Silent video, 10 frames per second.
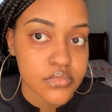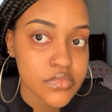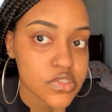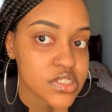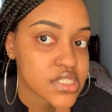
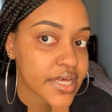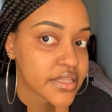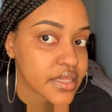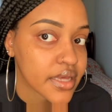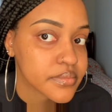Just like
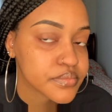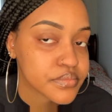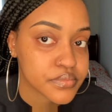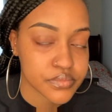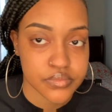that.
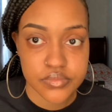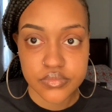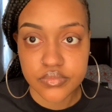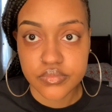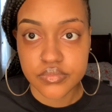
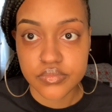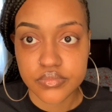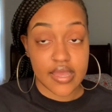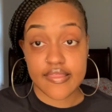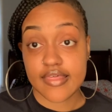
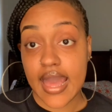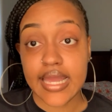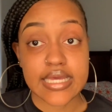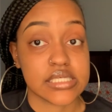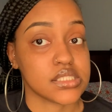And
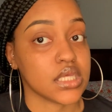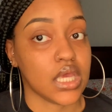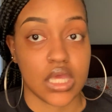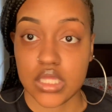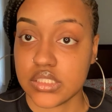that is
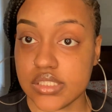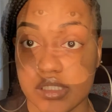it.